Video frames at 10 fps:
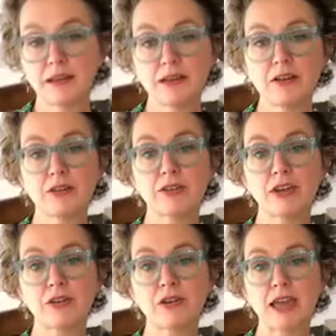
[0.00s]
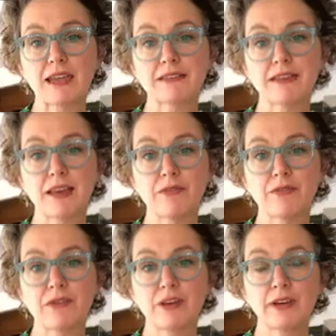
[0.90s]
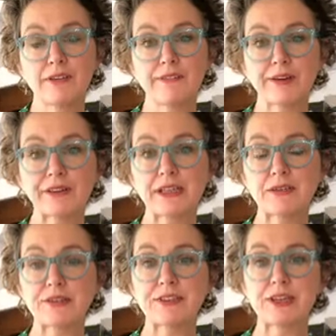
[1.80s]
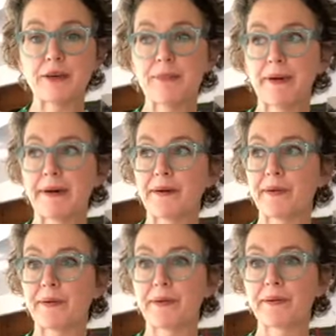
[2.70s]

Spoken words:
not so creative. Felt guilty about